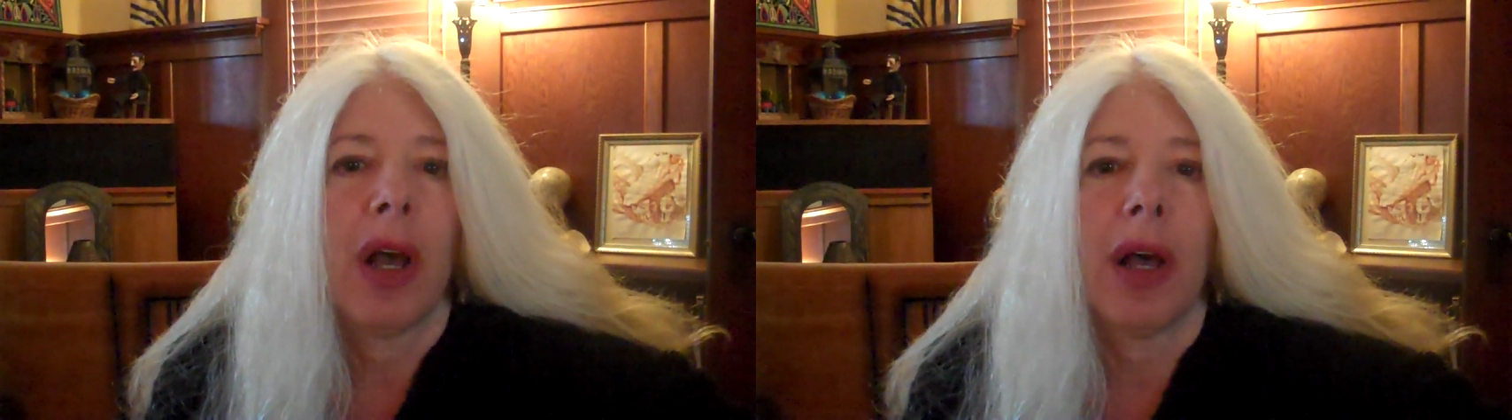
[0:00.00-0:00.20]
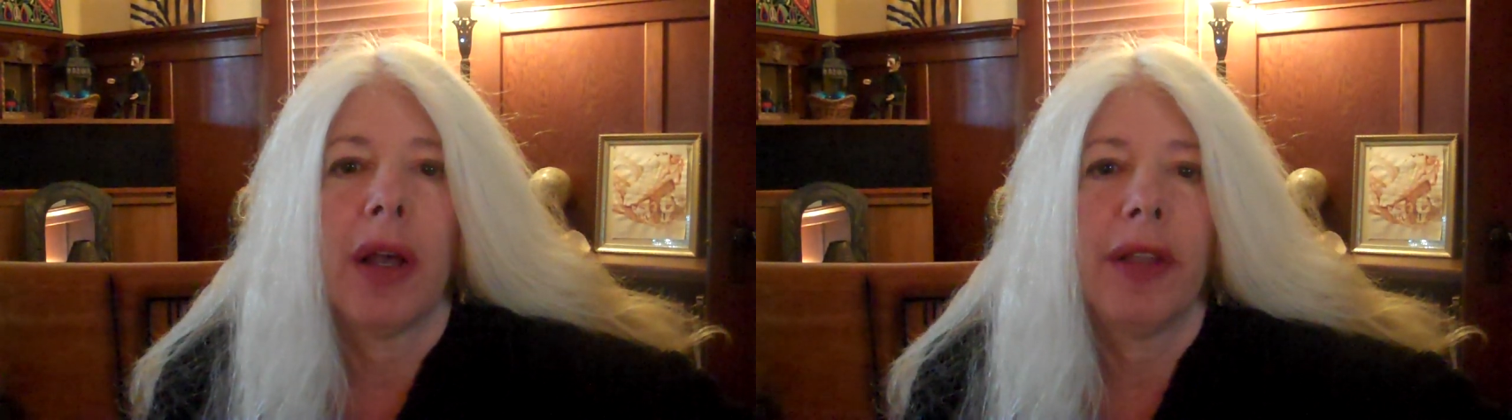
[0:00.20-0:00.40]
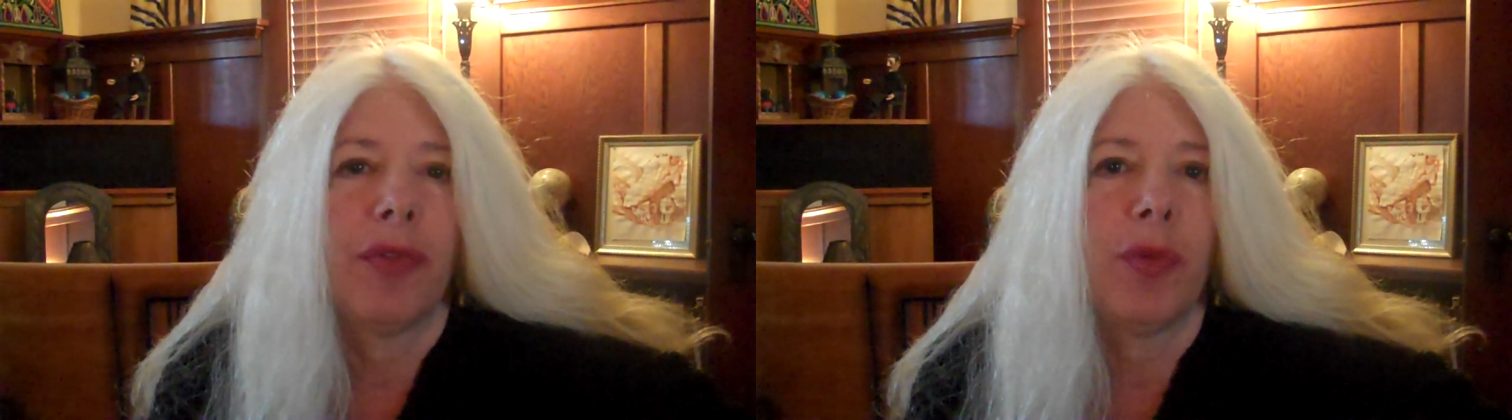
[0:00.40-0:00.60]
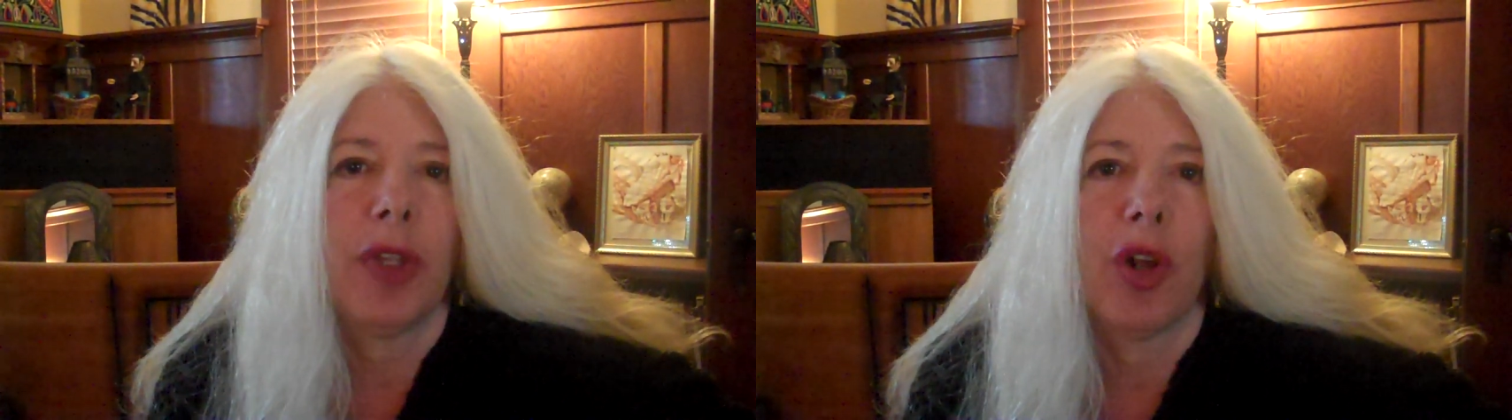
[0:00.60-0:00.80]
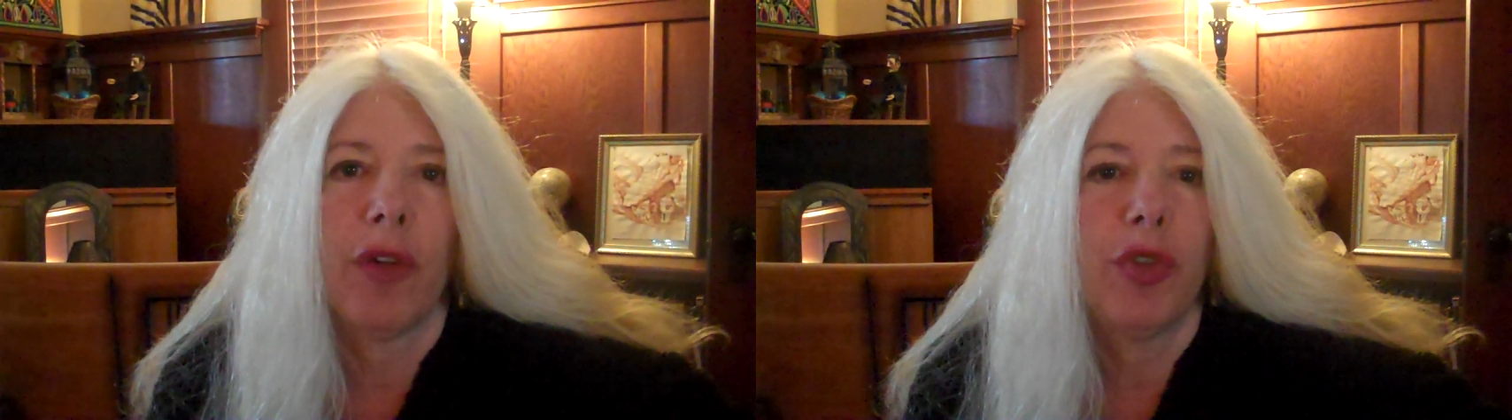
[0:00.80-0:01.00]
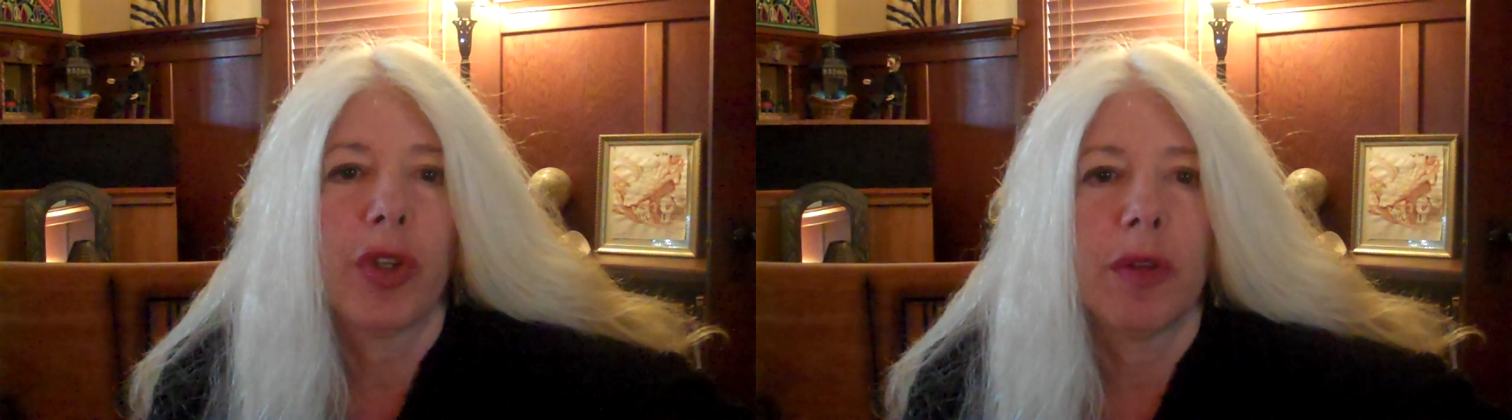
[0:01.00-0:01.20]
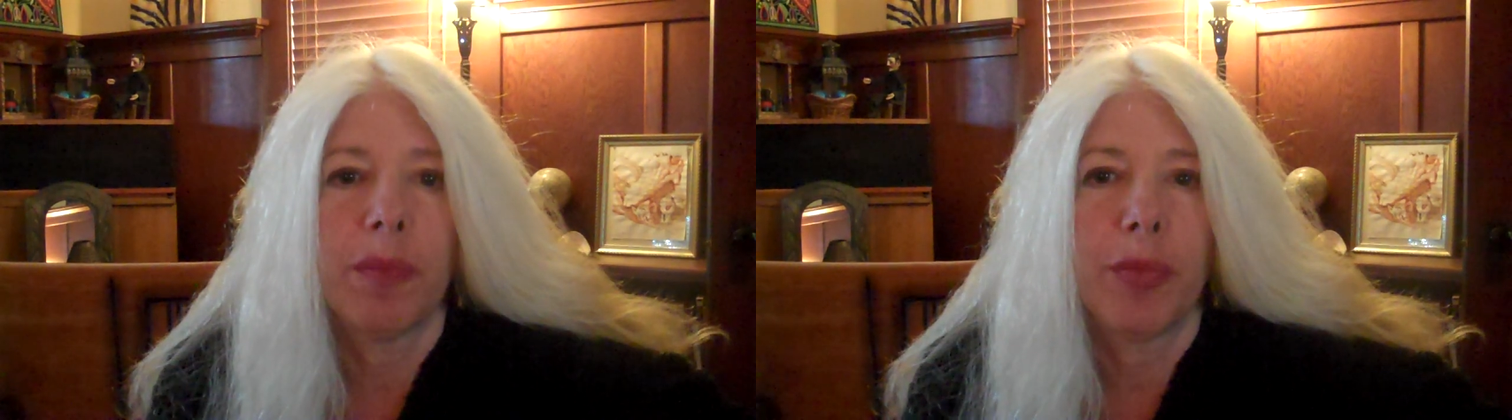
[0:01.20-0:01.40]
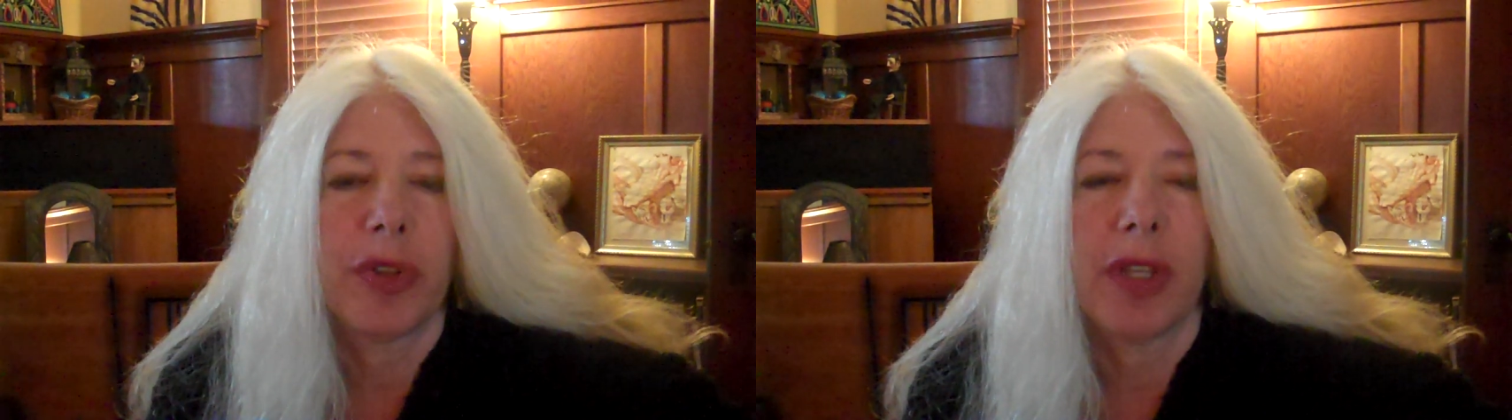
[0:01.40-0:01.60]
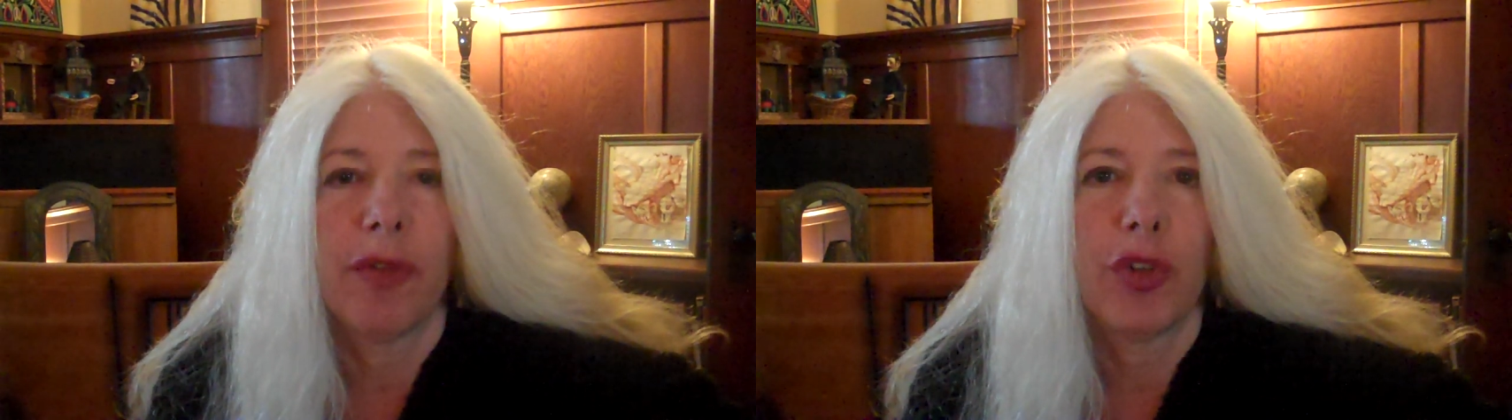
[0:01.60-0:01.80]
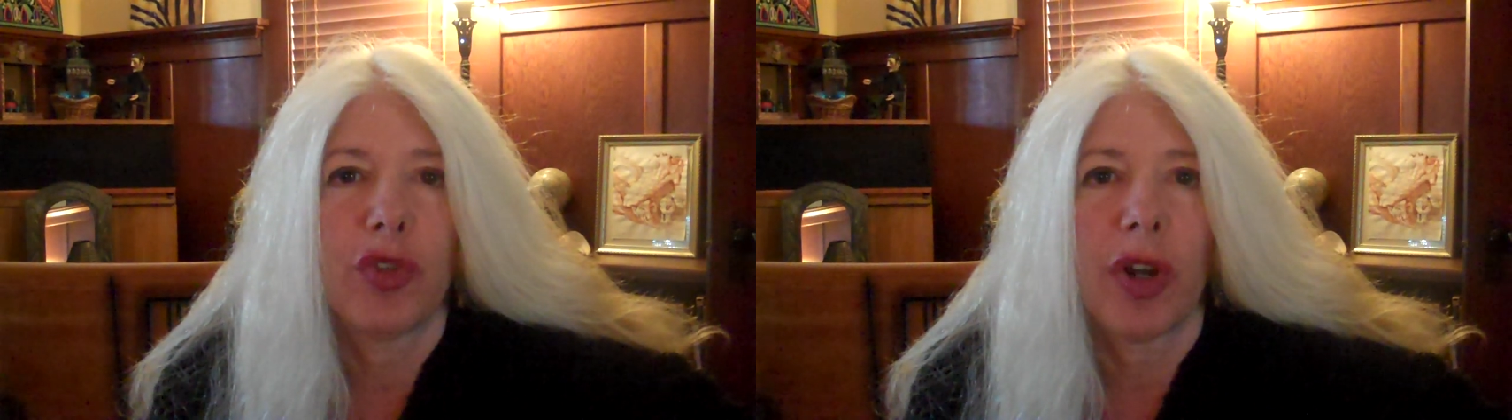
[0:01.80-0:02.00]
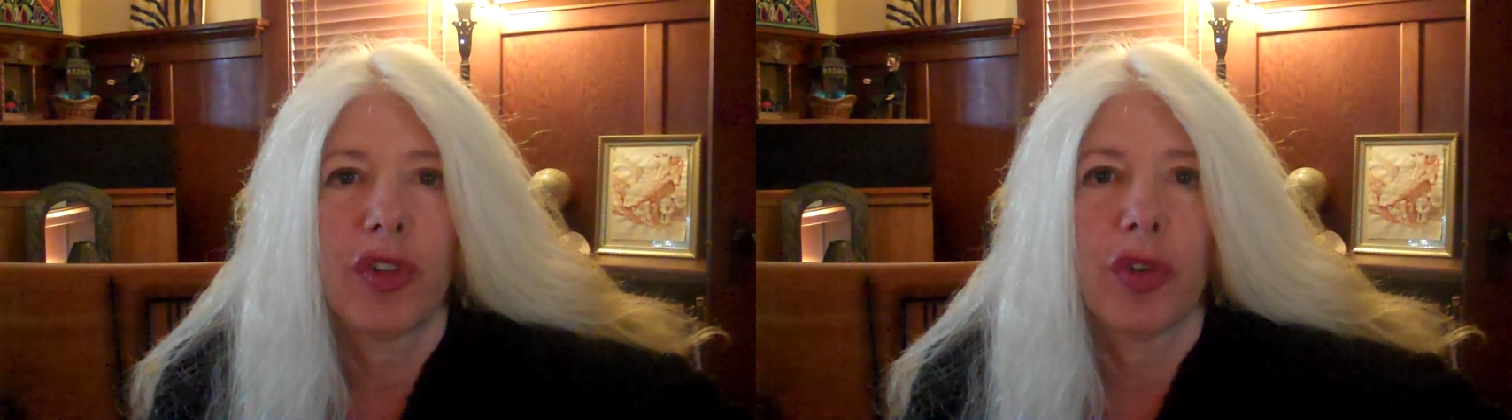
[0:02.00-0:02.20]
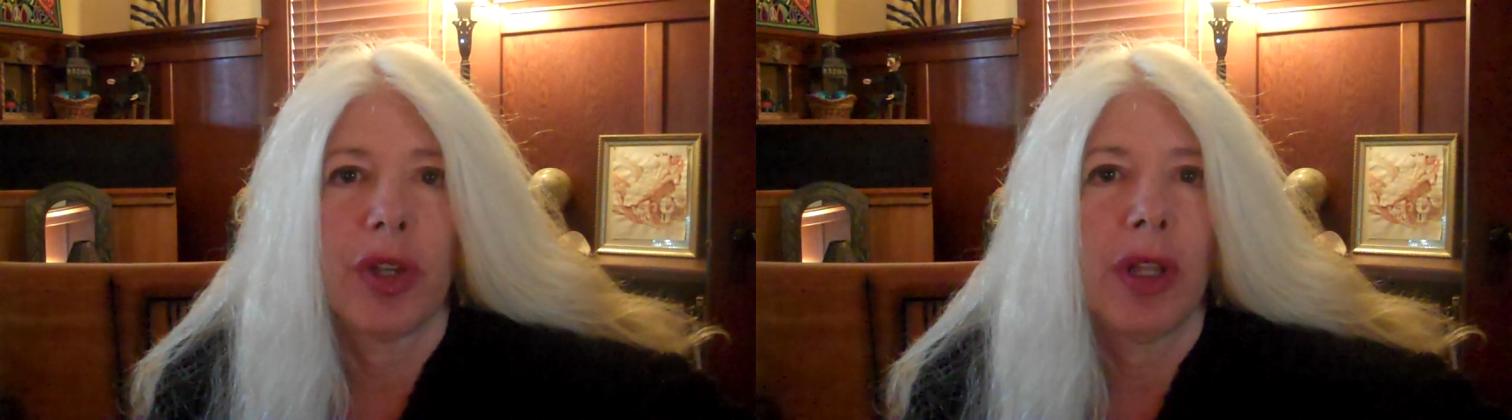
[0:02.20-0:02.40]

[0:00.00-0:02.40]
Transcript: If you can put the infrastructure